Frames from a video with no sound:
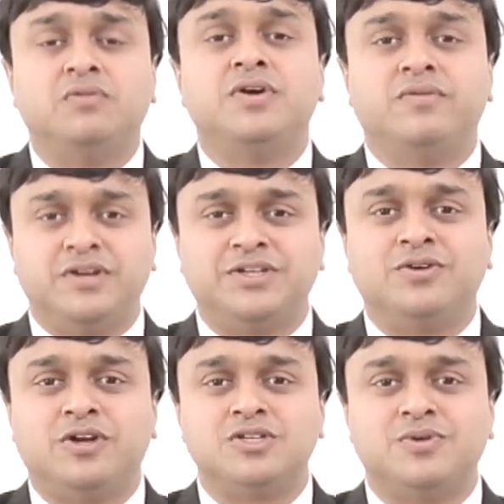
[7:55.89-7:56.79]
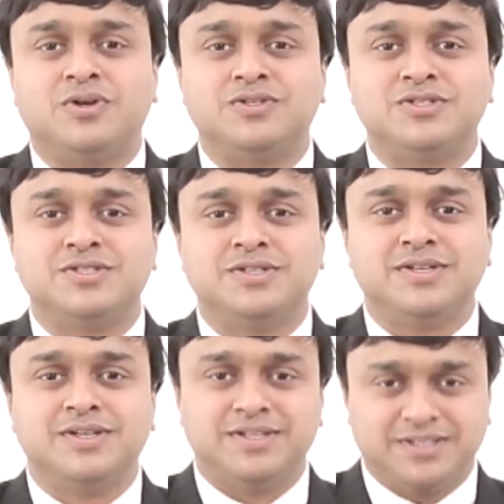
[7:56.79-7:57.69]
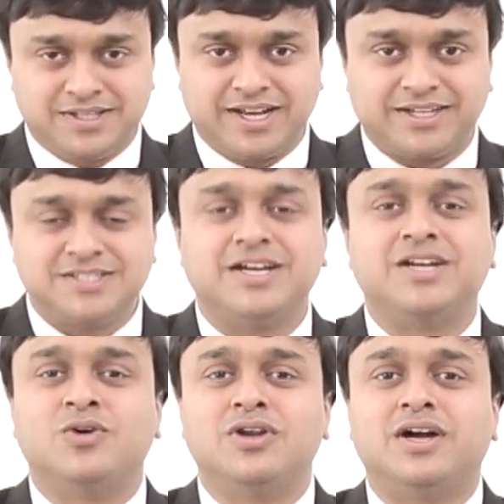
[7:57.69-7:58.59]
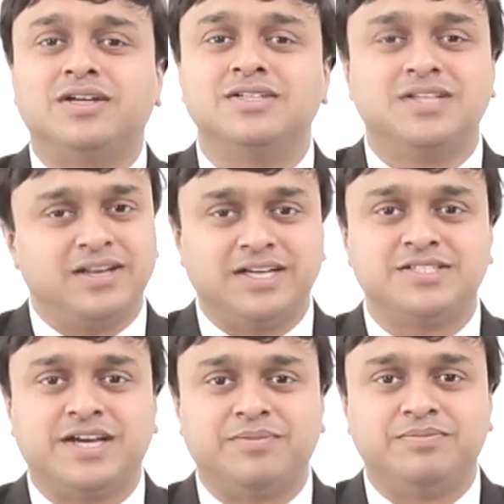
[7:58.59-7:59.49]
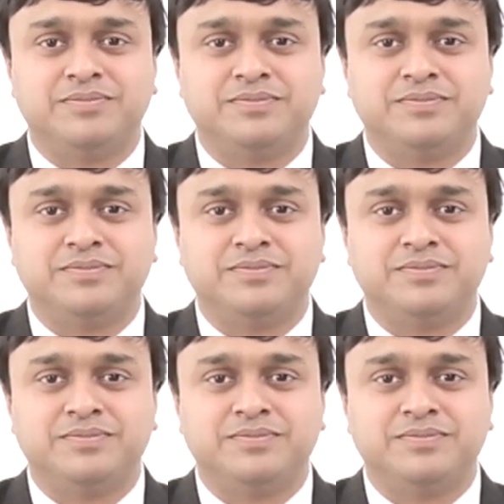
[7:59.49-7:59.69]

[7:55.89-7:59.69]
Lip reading: We are awaiting your response. Thanks and good luck till next time.